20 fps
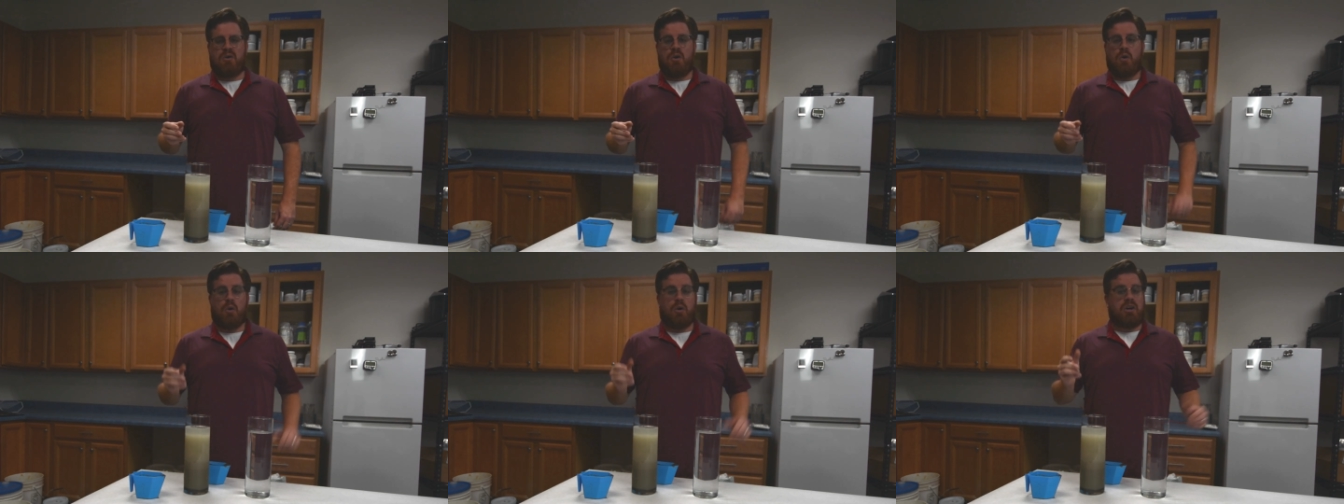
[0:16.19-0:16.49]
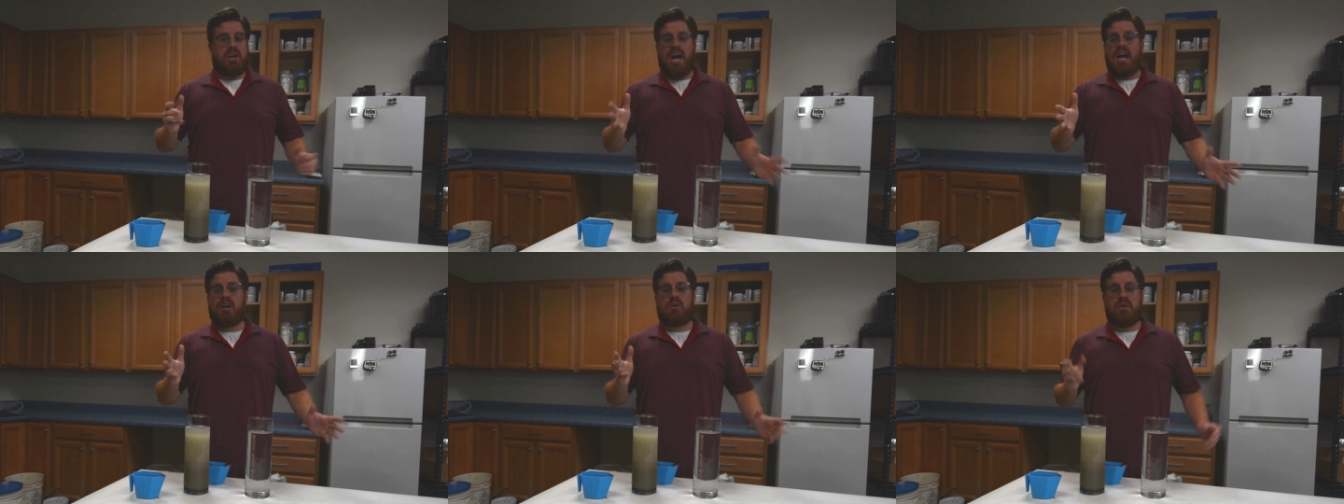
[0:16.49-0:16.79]
or
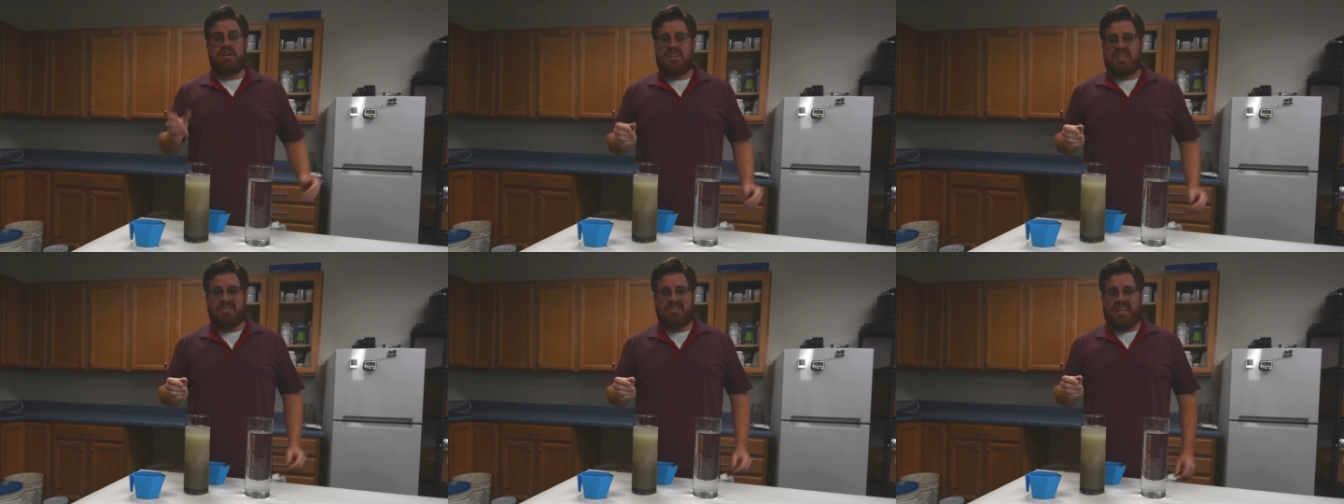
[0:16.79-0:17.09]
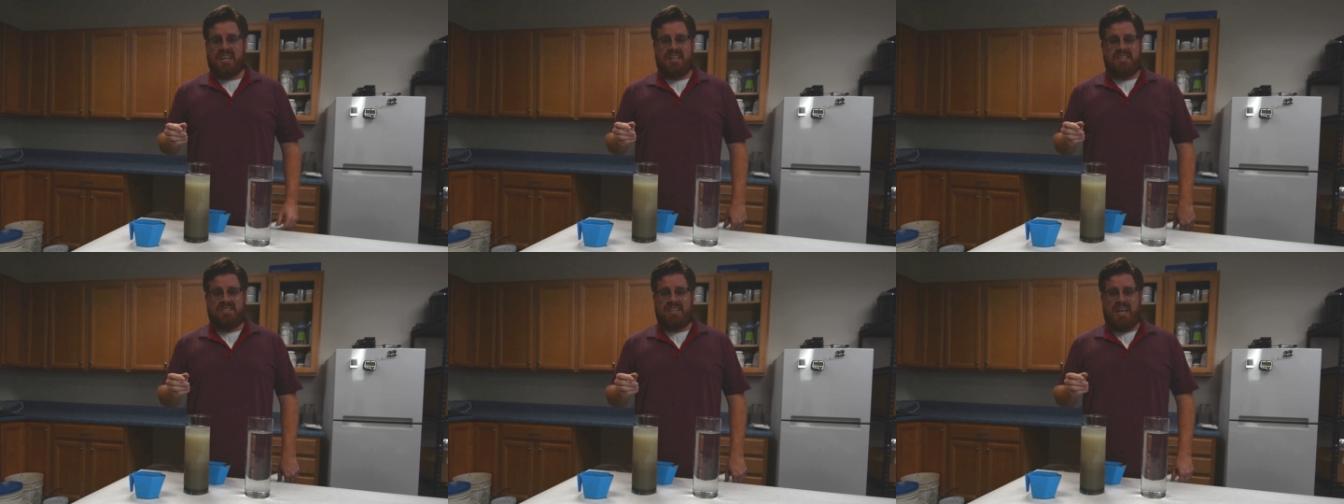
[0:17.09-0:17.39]
concrete that's
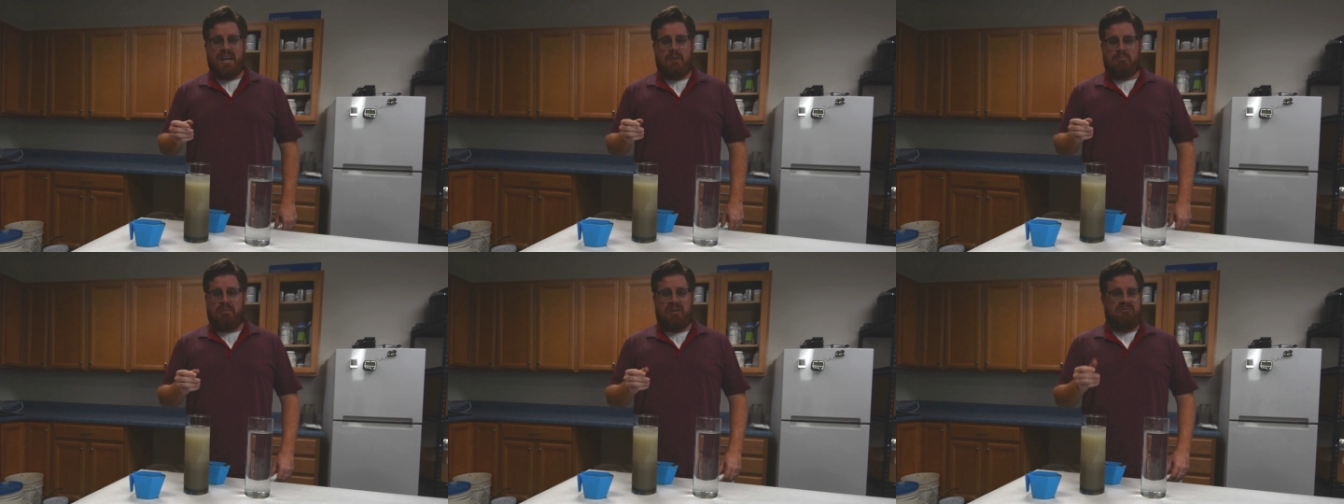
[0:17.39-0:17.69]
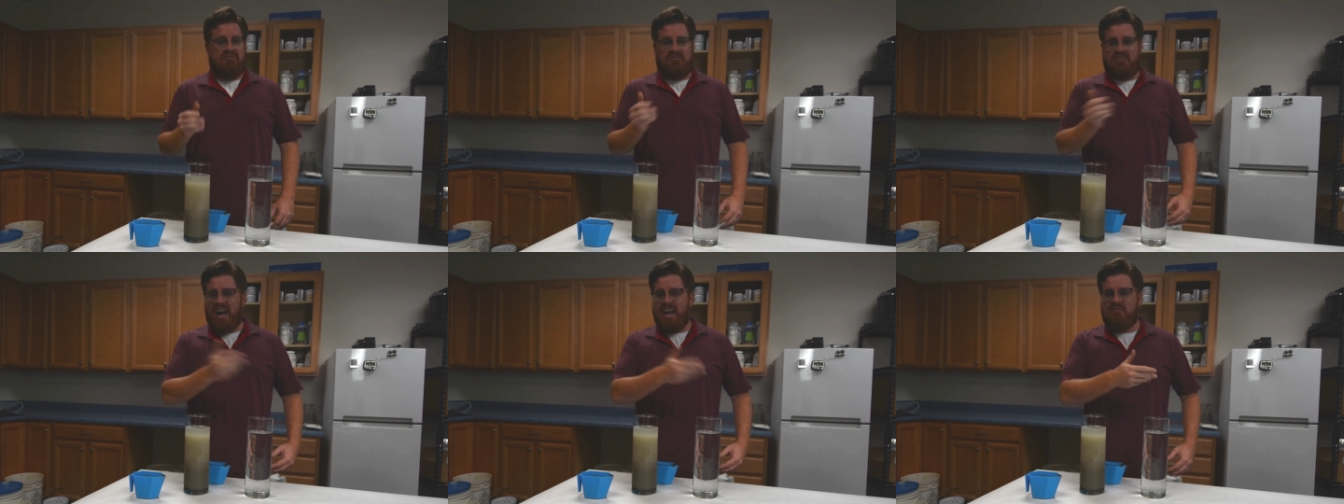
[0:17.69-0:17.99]
going to set up in
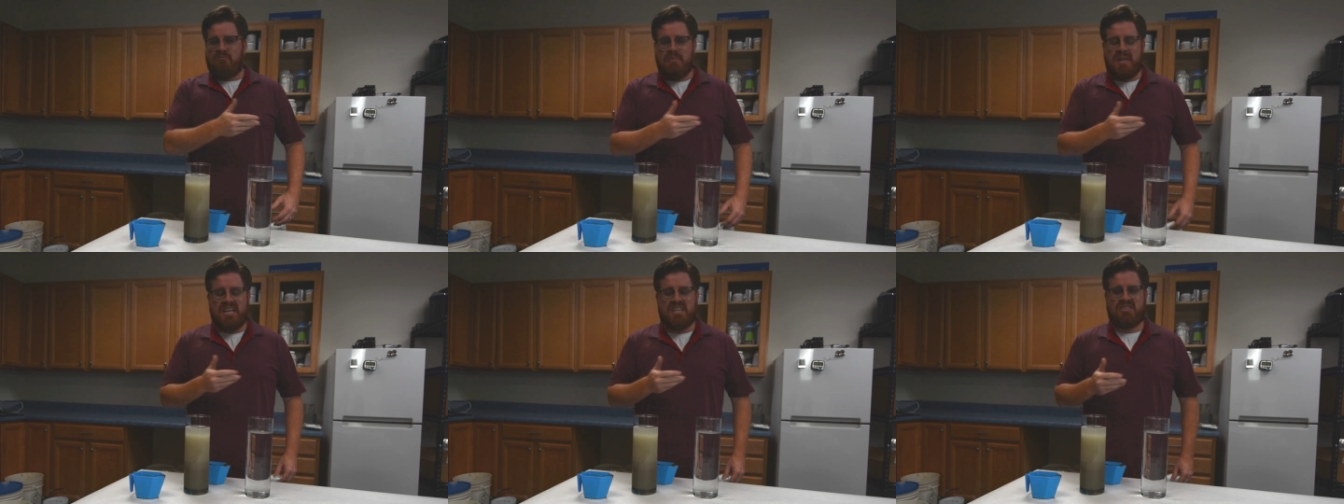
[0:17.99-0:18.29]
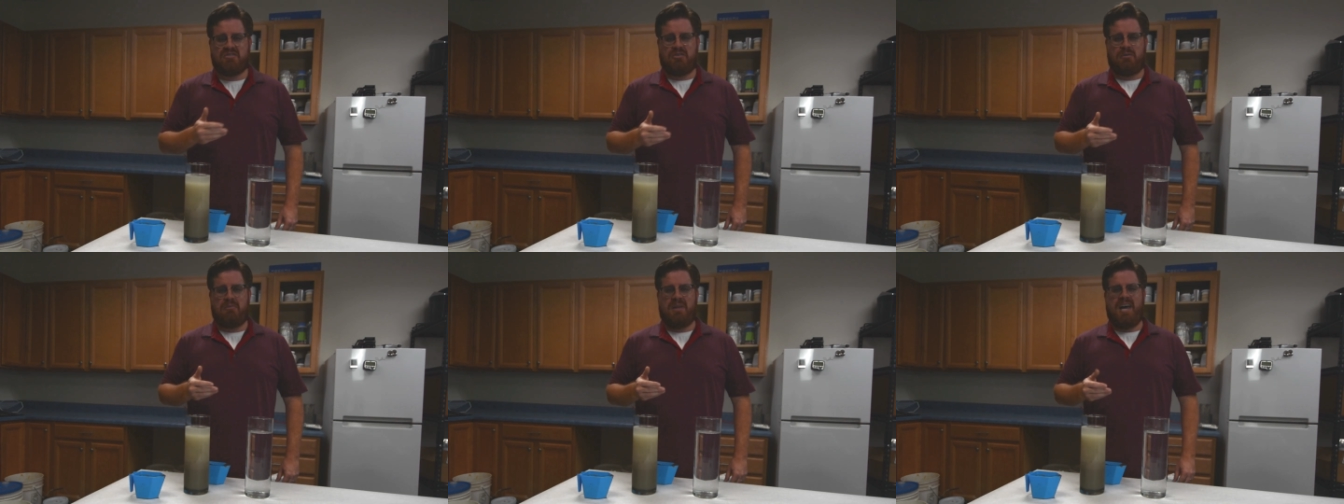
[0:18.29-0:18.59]
five minutes
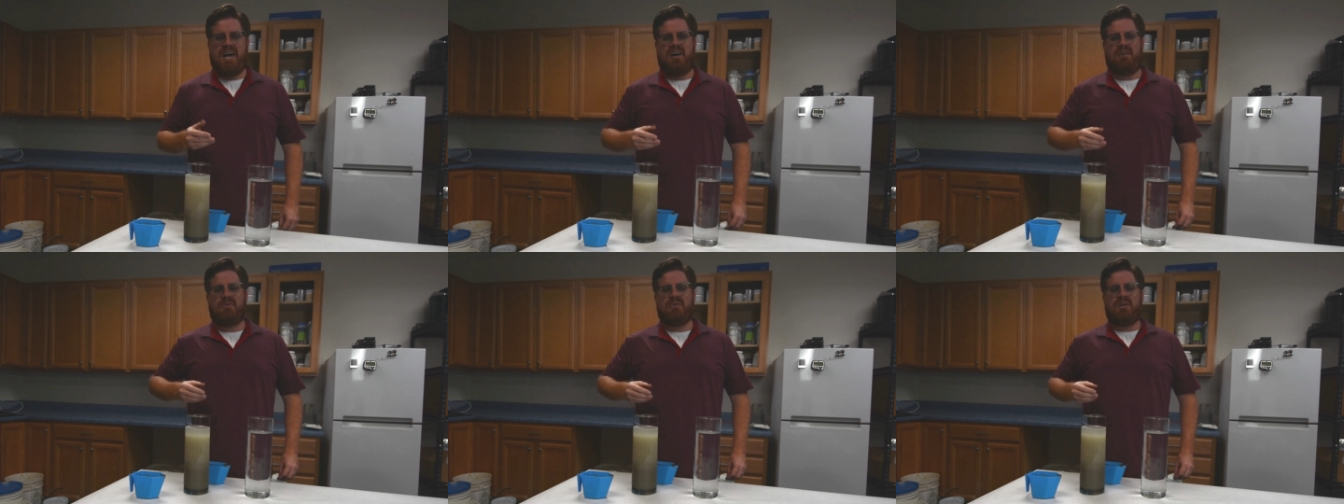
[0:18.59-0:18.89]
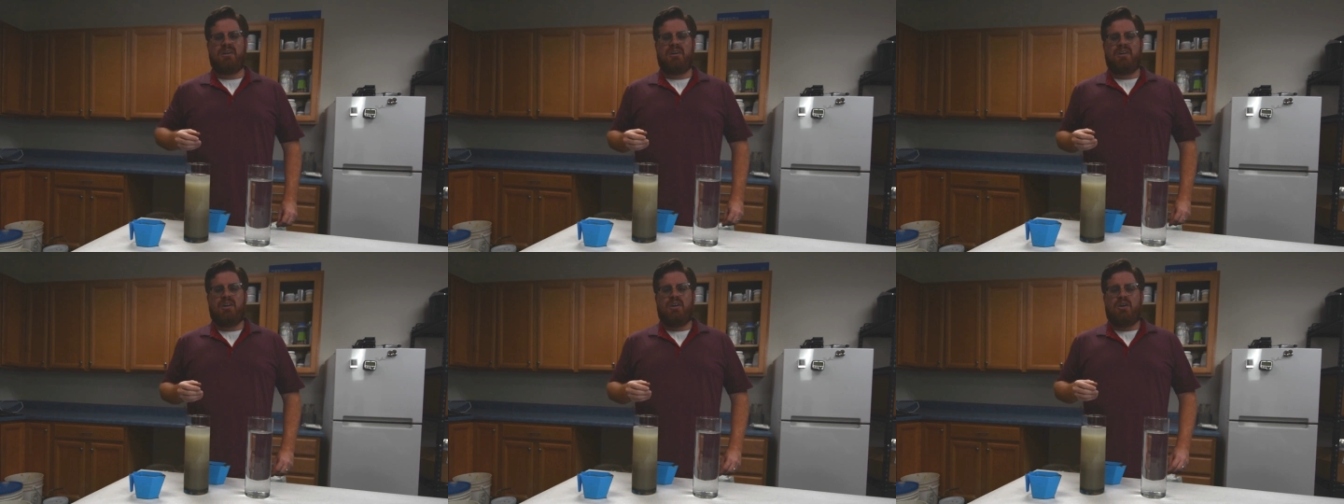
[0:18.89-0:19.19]
from
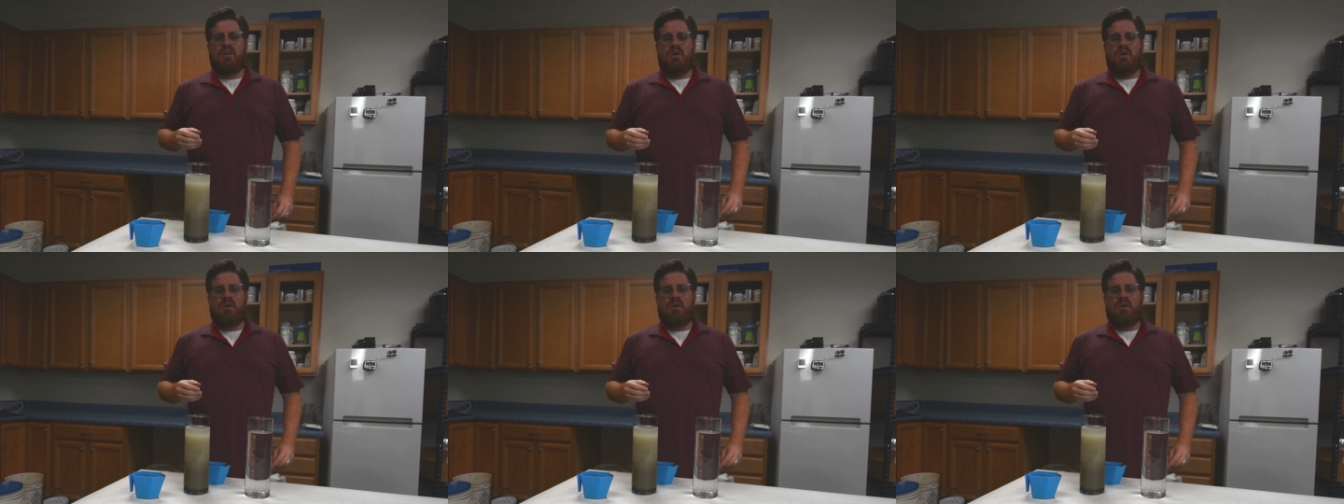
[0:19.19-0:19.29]
now?